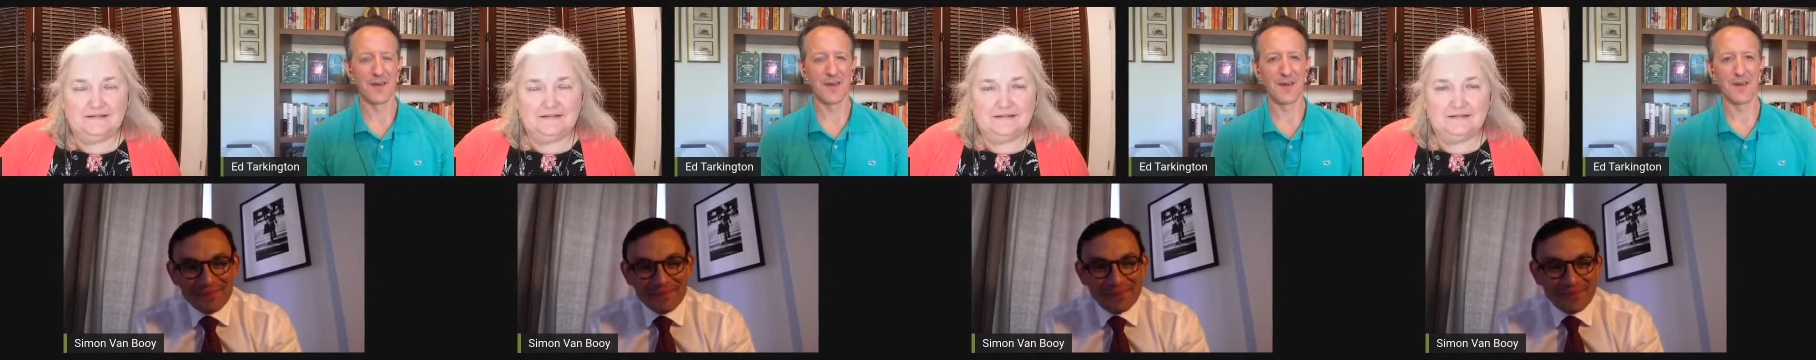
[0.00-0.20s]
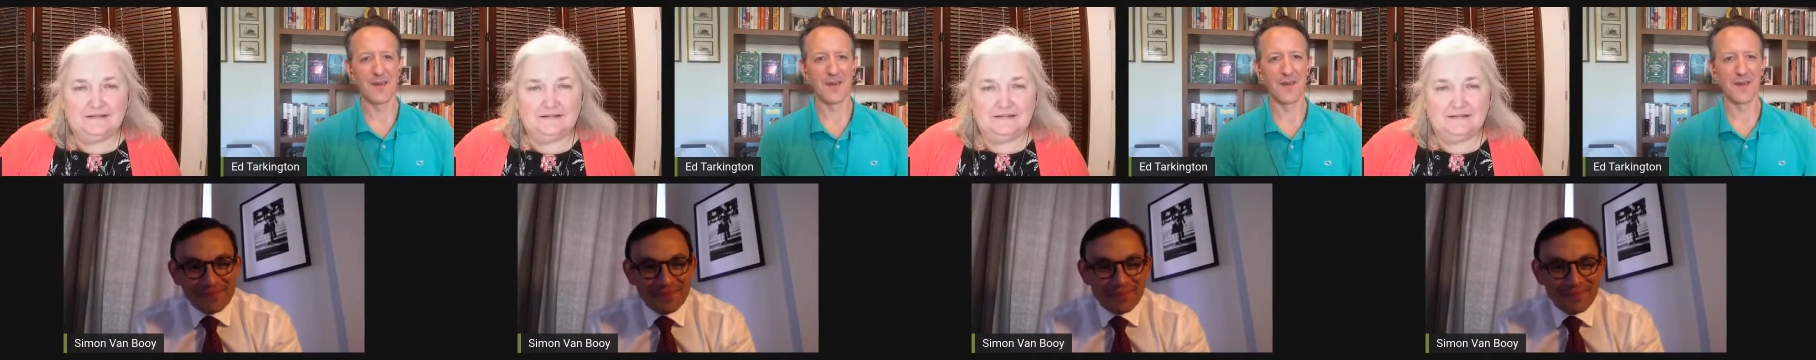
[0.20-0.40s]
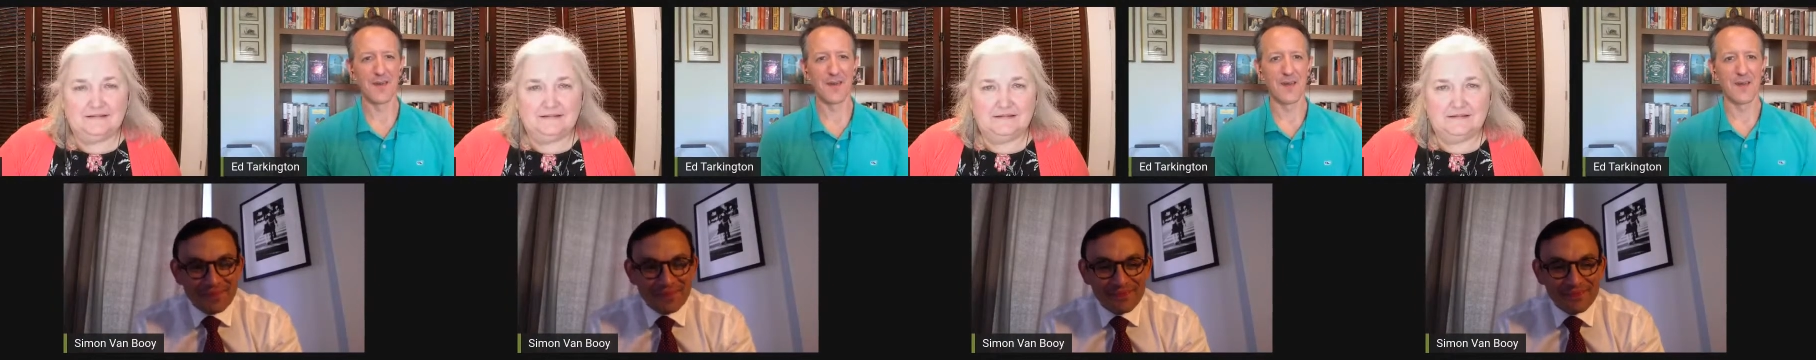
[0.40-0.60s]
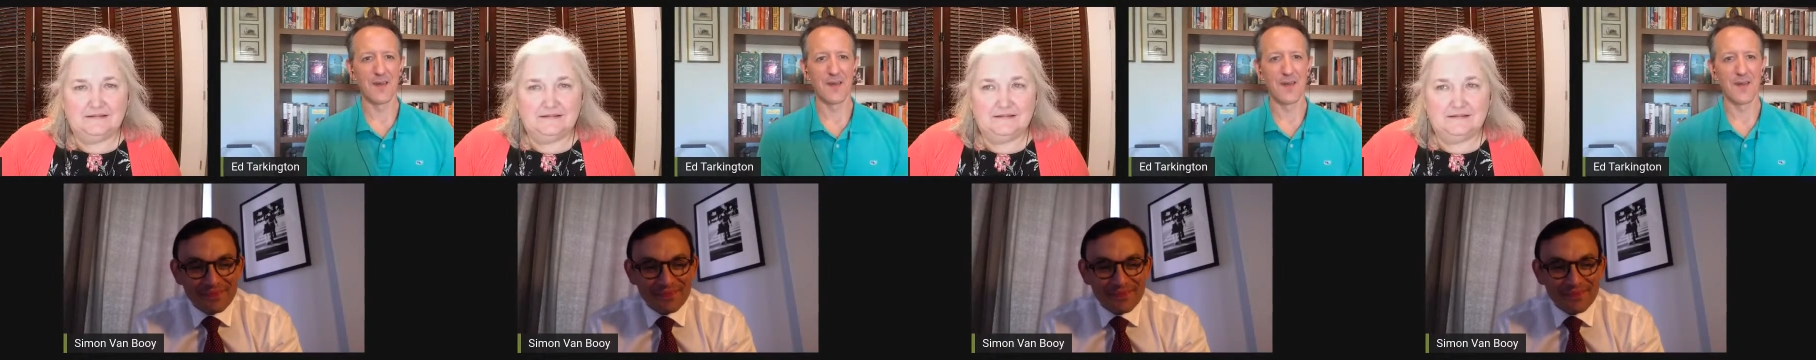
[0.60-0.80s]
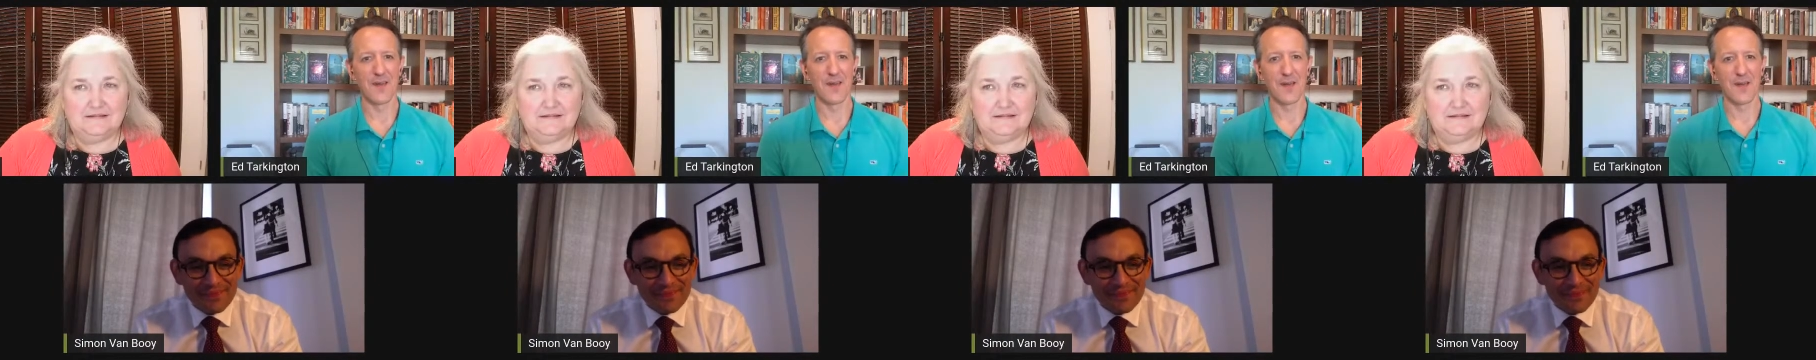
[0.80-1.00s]

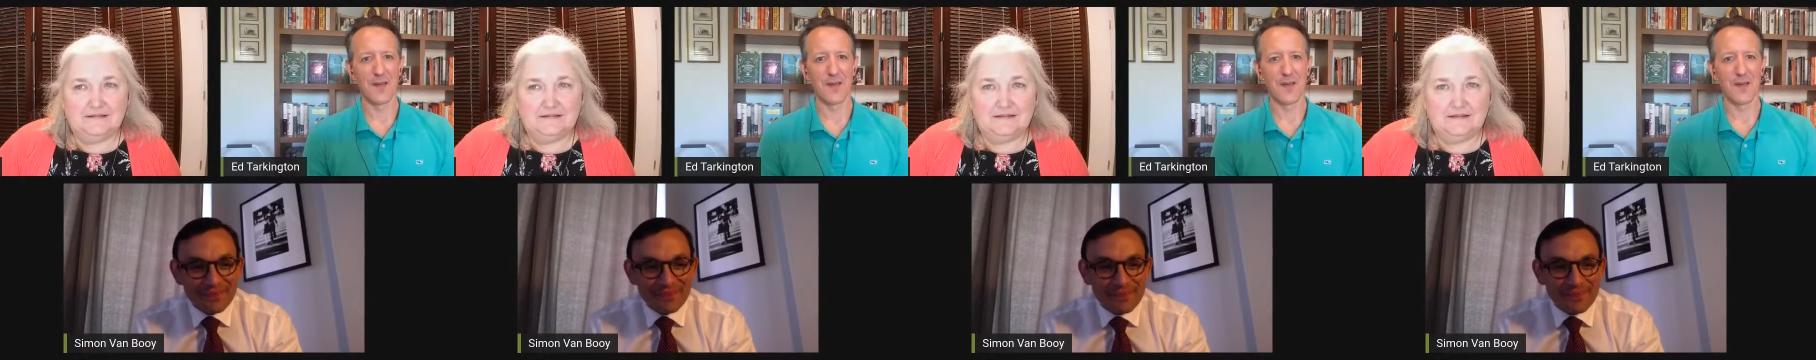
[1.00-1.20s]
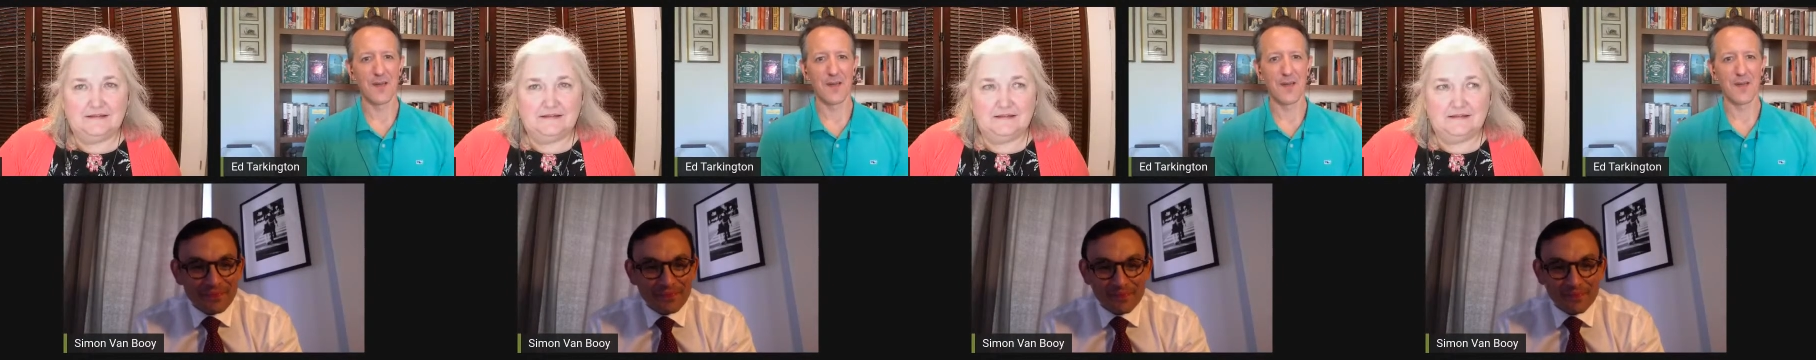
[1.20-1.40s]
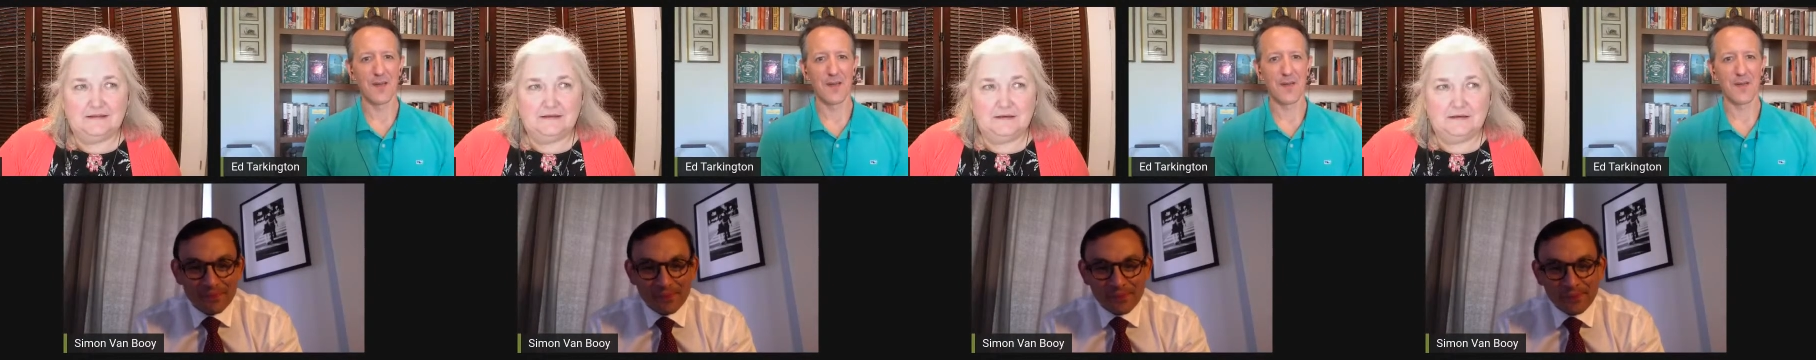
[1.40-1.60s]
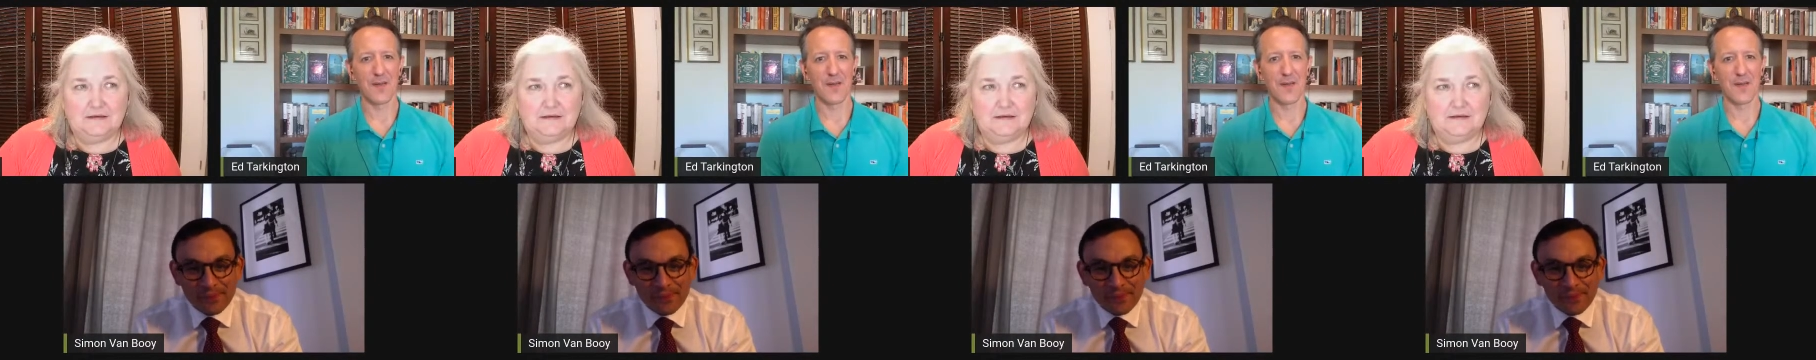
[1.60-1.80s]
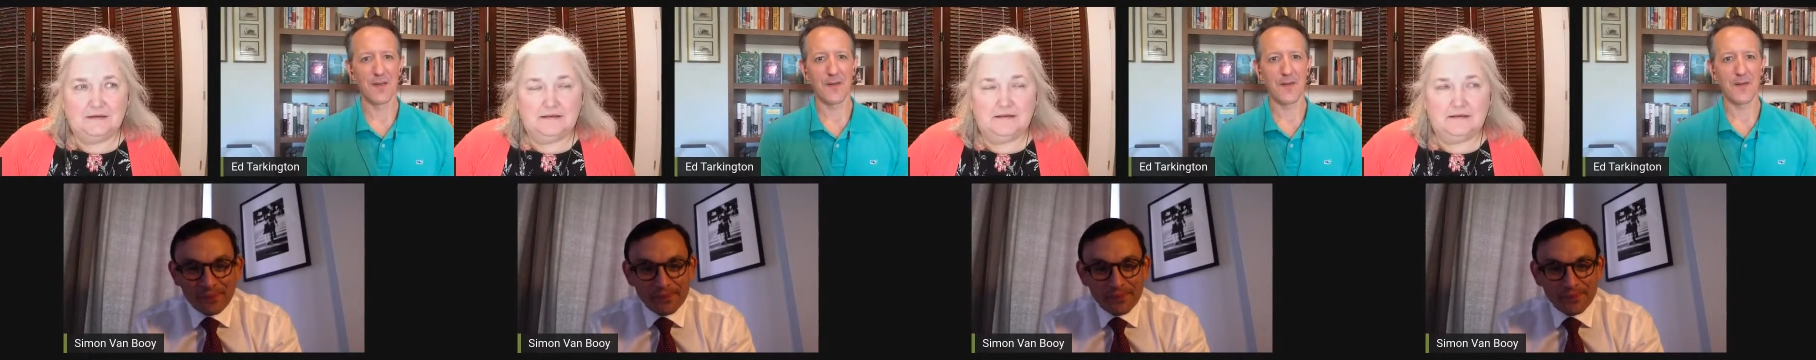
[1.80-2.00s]
(silence)